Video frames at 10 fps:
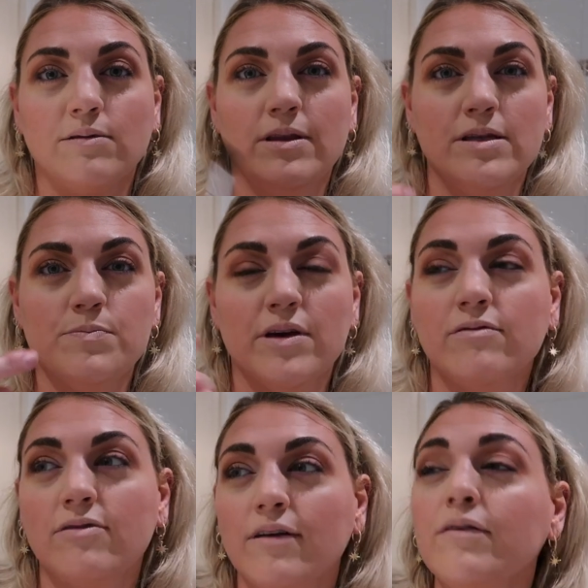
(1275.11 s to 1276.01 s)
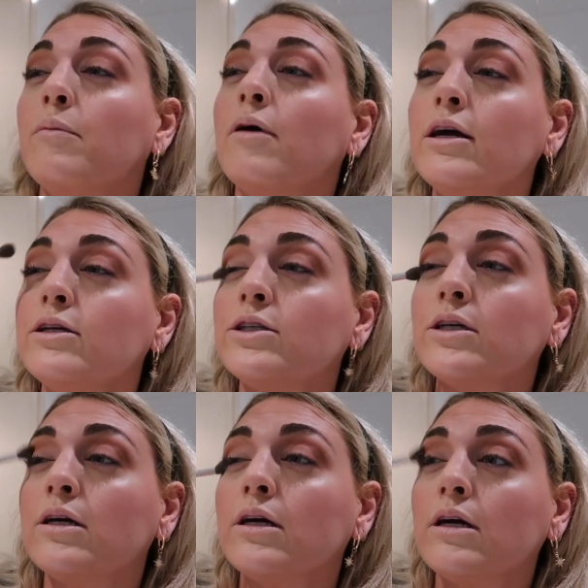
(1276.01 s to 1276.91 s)
with this big fluffy brush
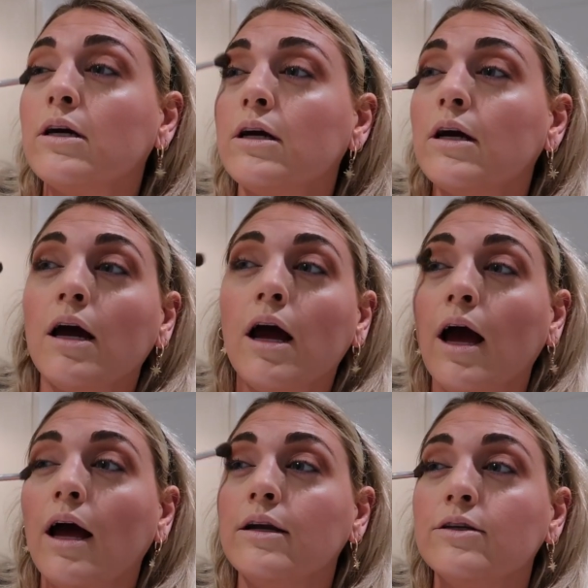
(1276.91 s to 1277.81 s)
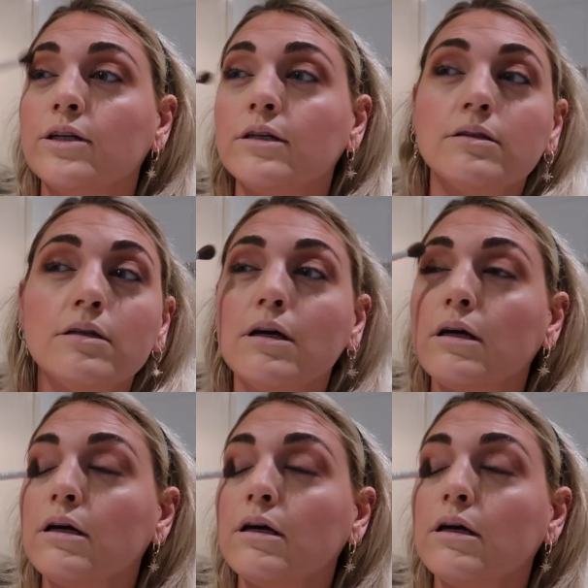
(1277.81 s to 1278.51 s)
and just